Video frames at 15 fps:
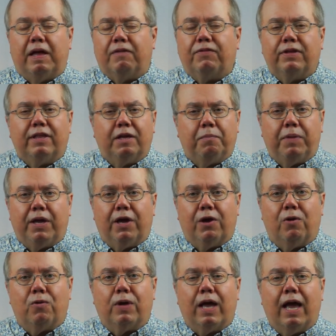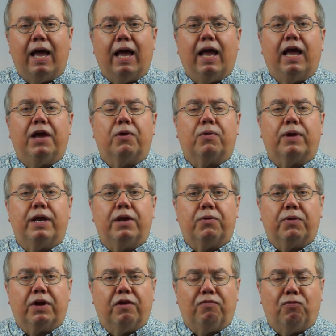everything being okay, or
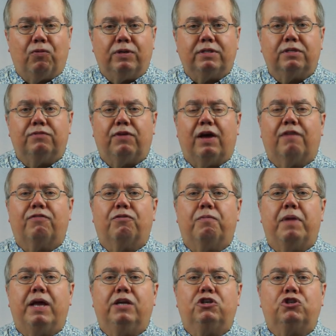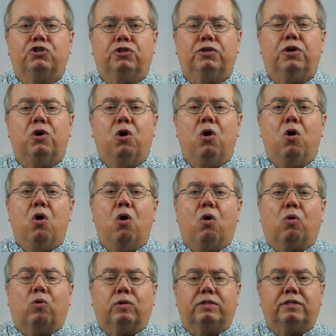hearing a voice of affirmation,
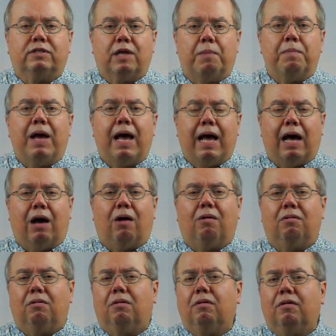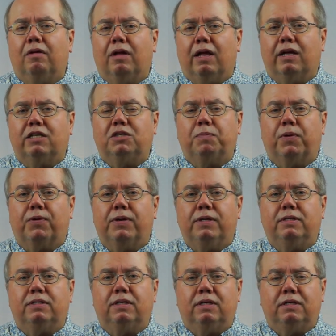or somehow
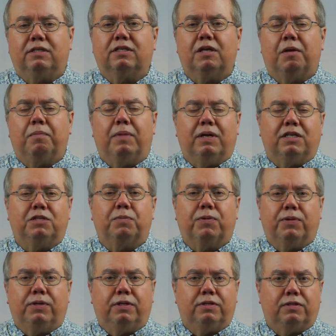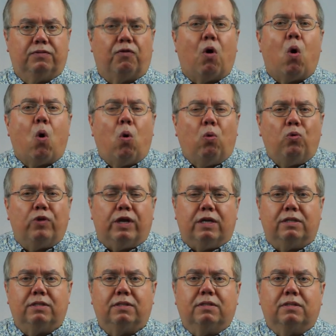experiencing some experience of
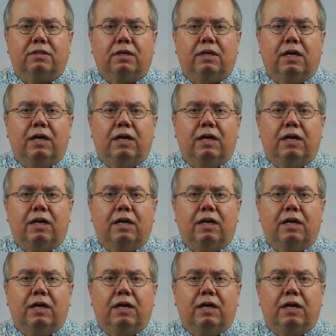wholeness.